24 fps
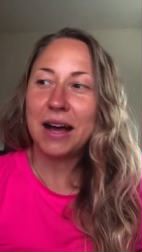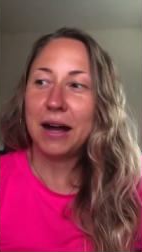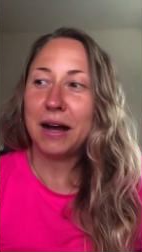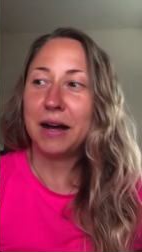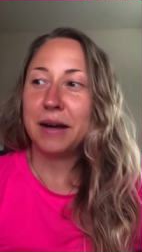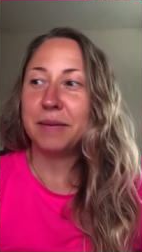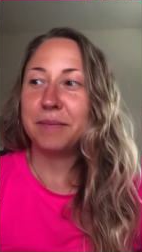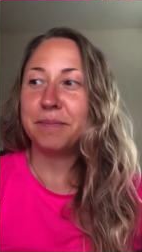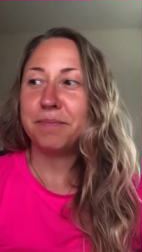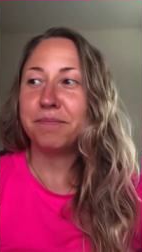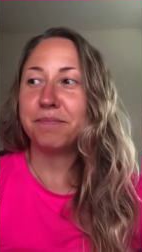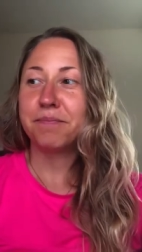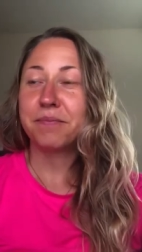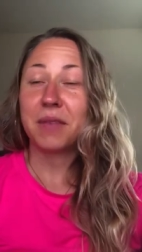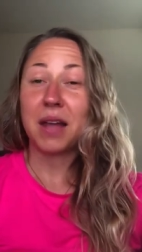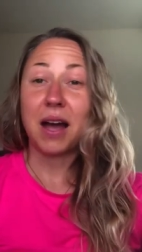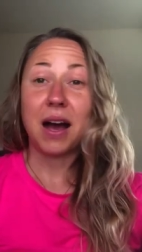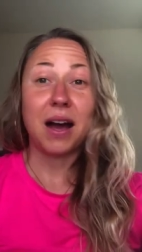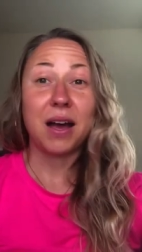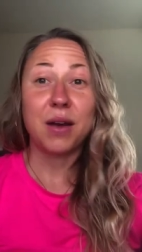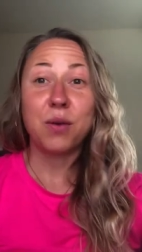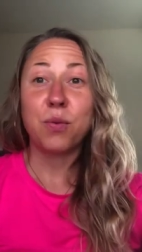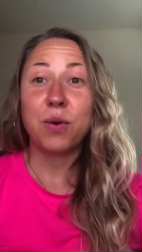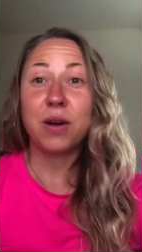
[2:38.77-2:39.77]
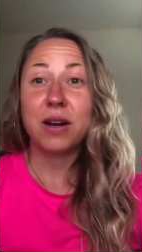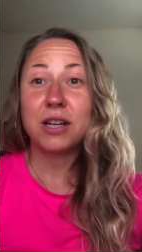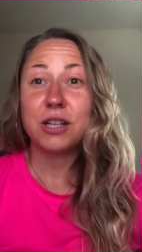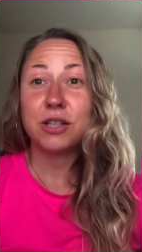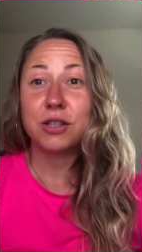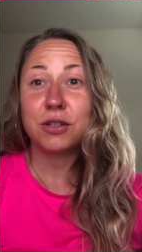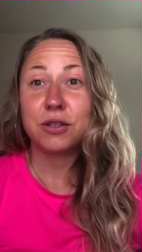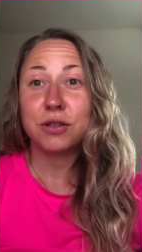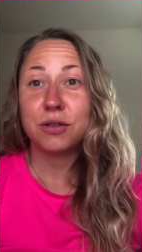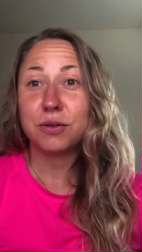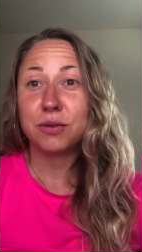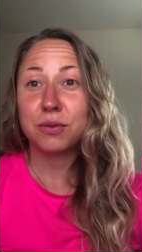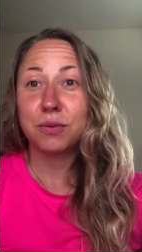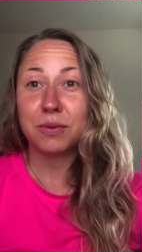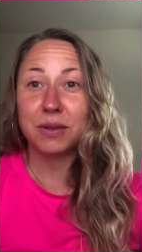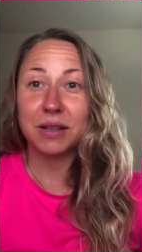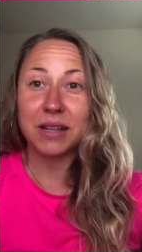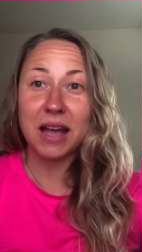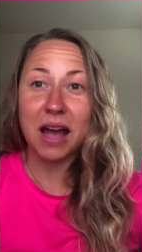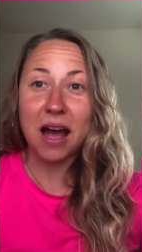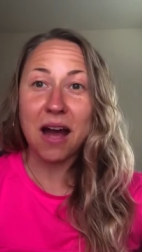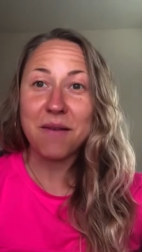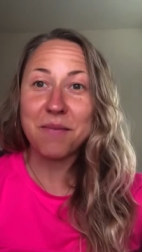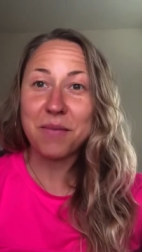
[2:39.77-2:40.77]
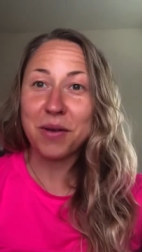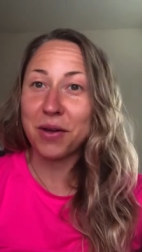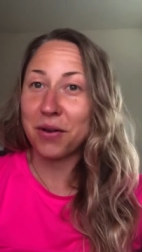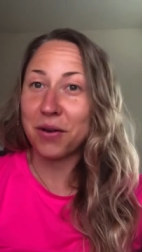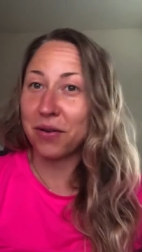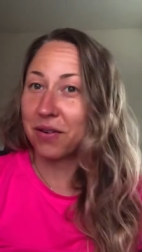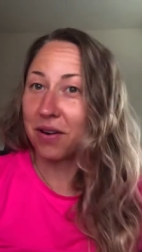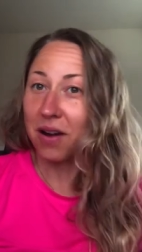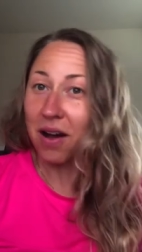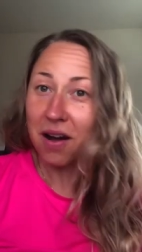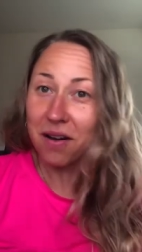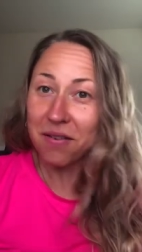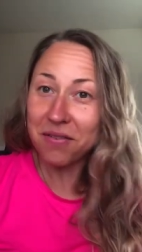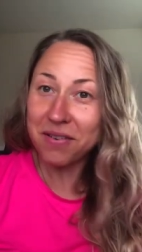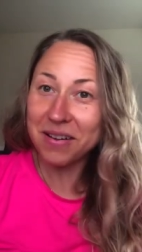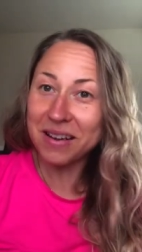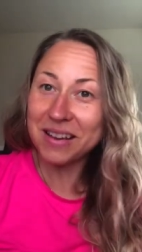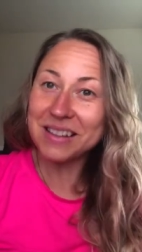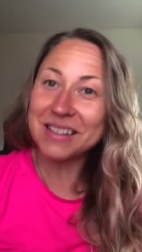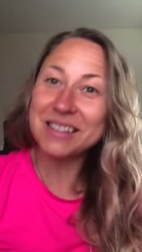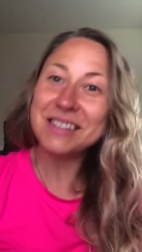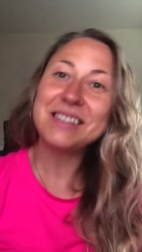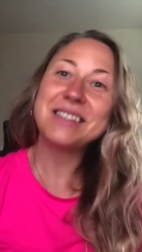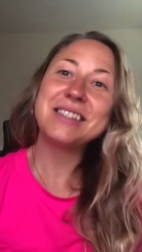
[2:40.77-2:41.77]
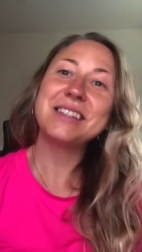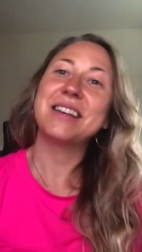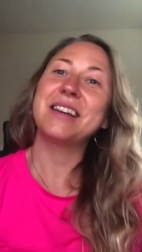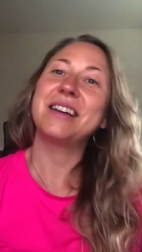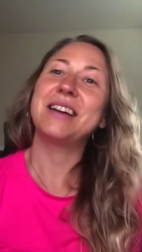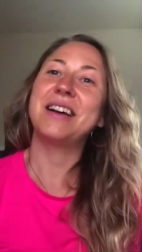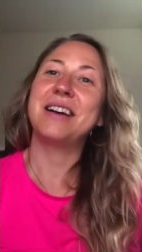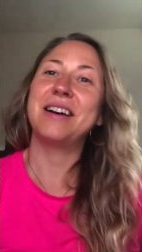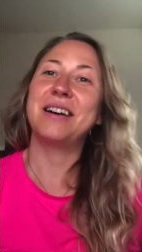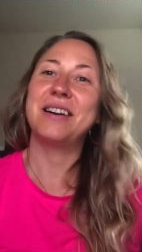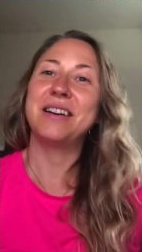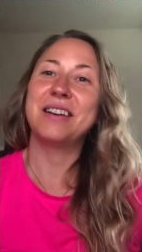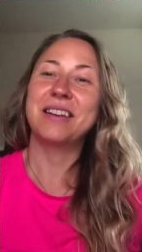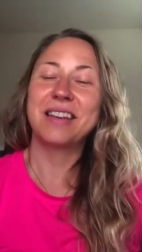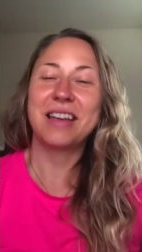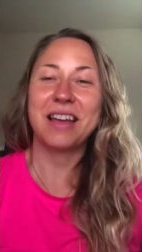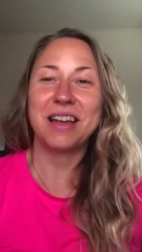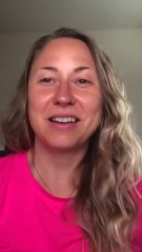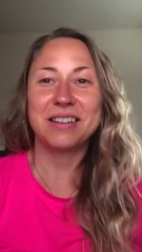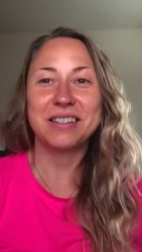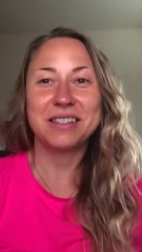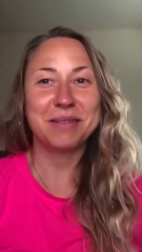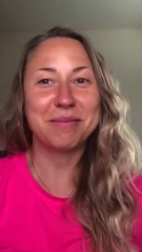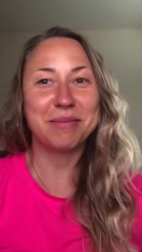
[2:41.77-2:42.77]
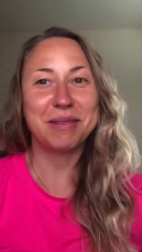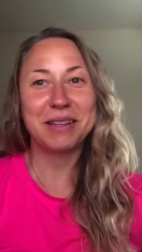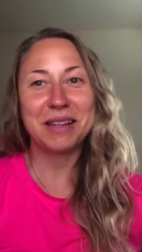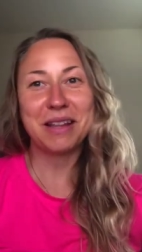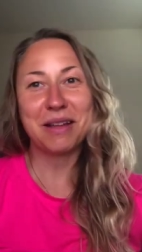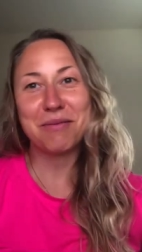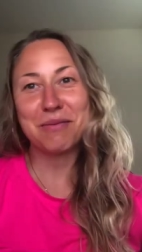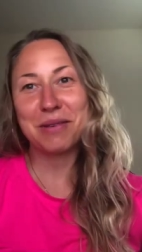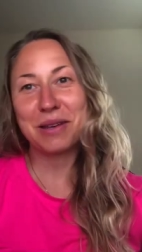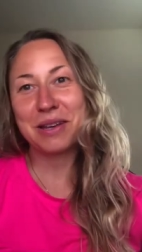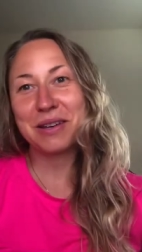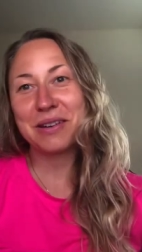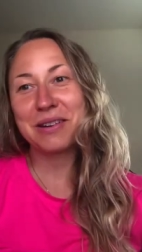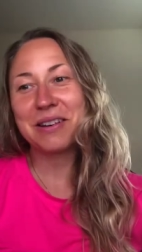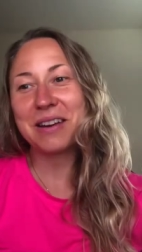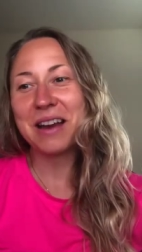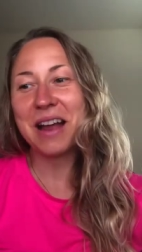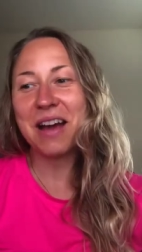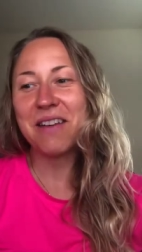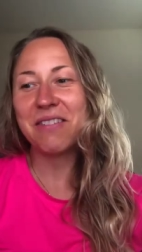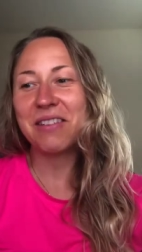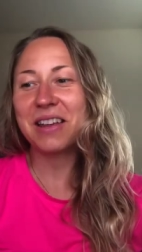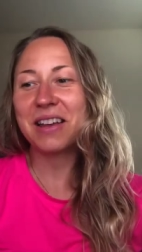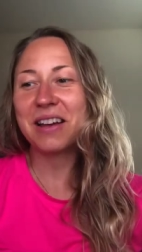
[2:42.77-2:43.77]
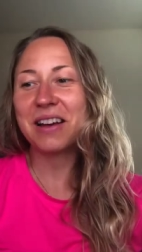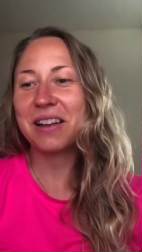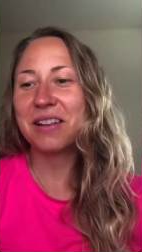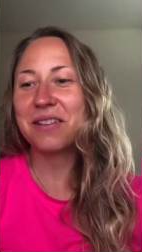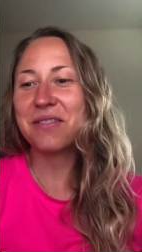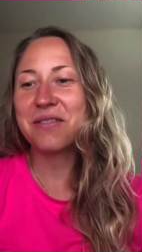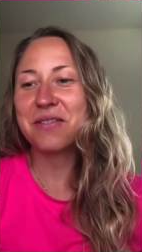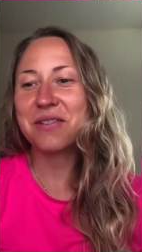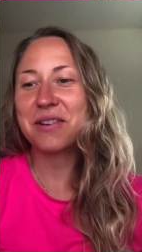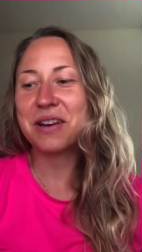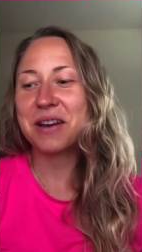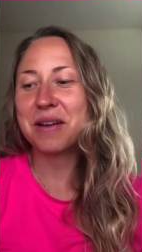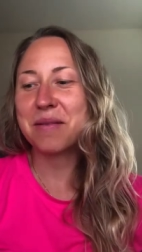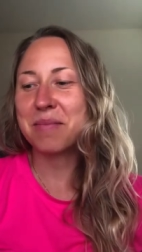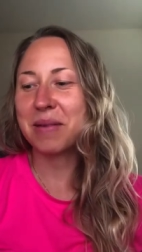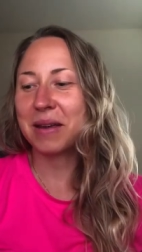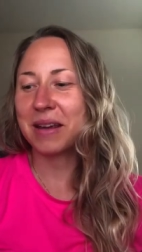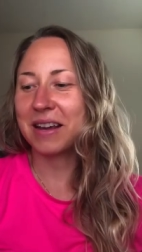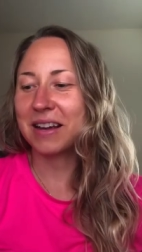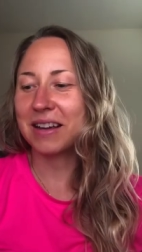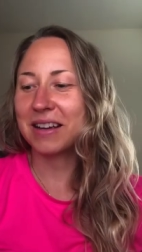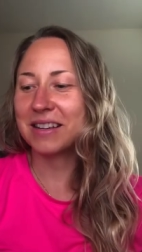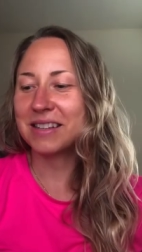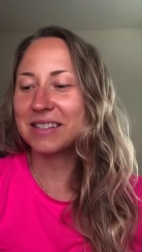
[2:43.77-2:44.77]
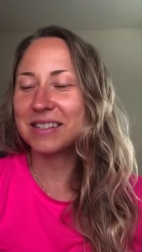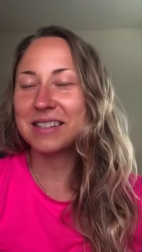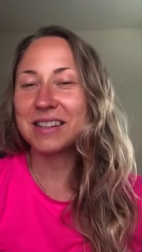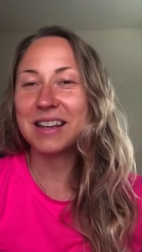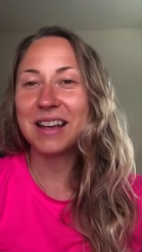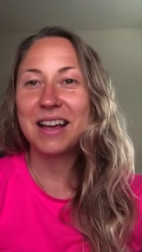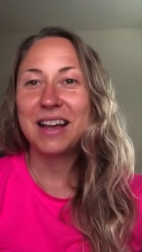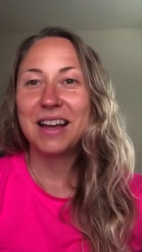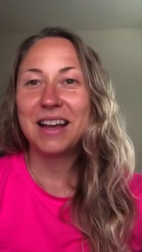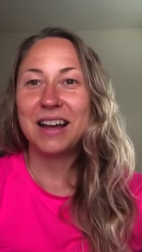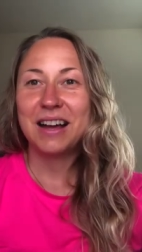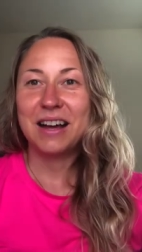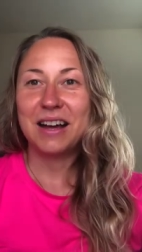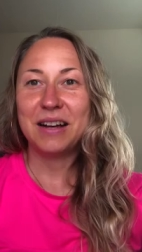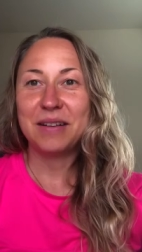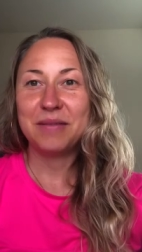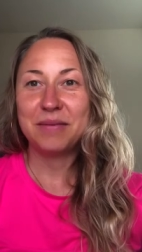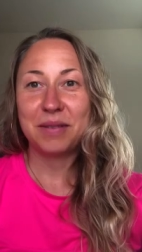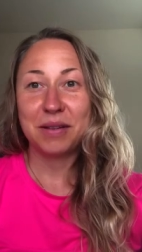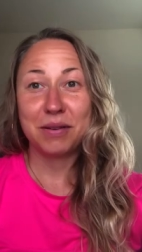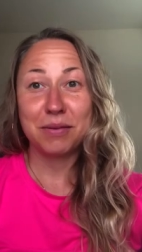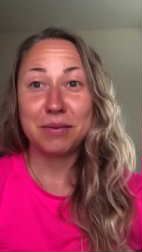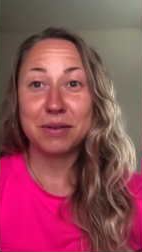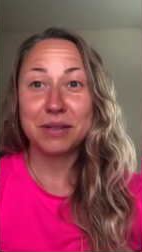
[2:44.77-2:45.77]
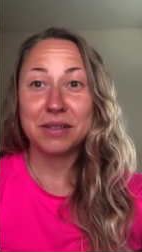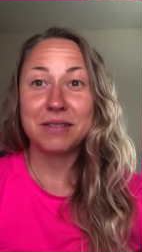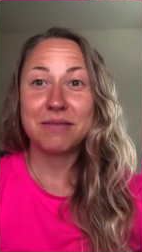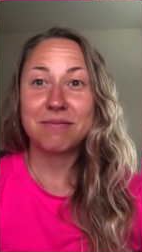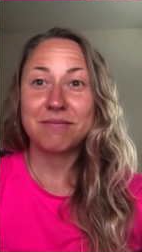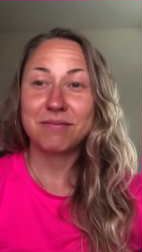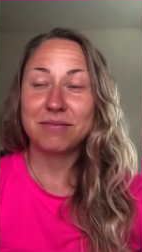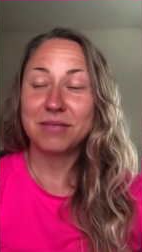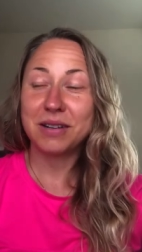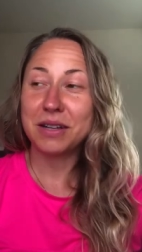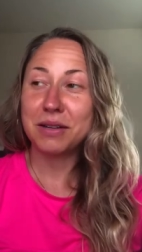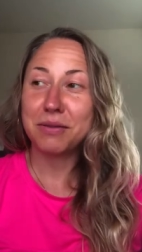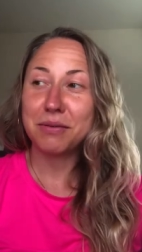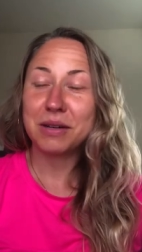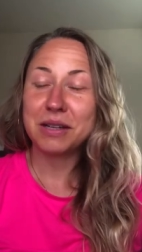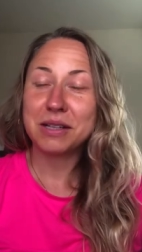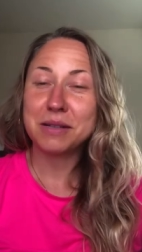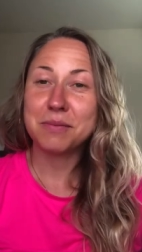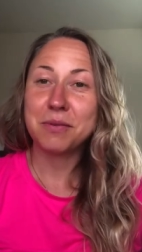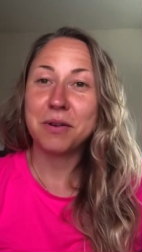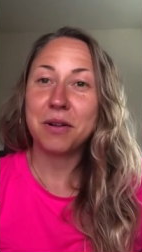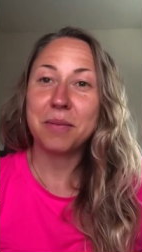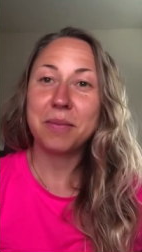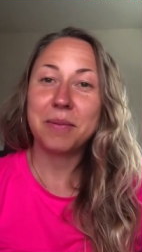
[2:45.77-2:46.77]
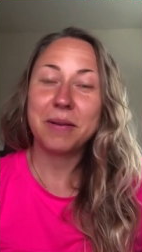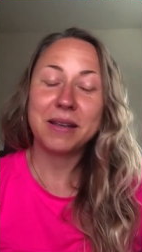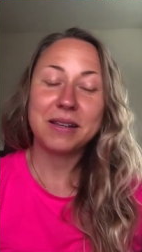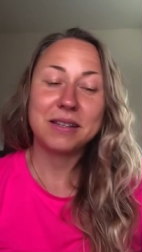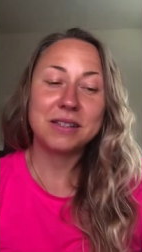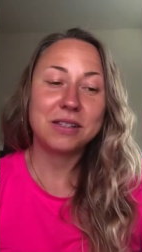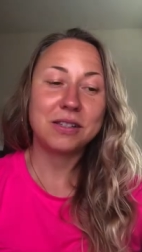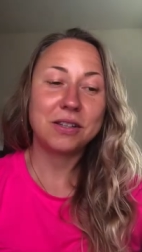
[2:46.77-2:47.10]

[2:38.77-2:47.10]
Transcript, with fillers: Um, I wanted to really have my own office, uh, again, something that we couldn't have in California because uh, it was really, really small place.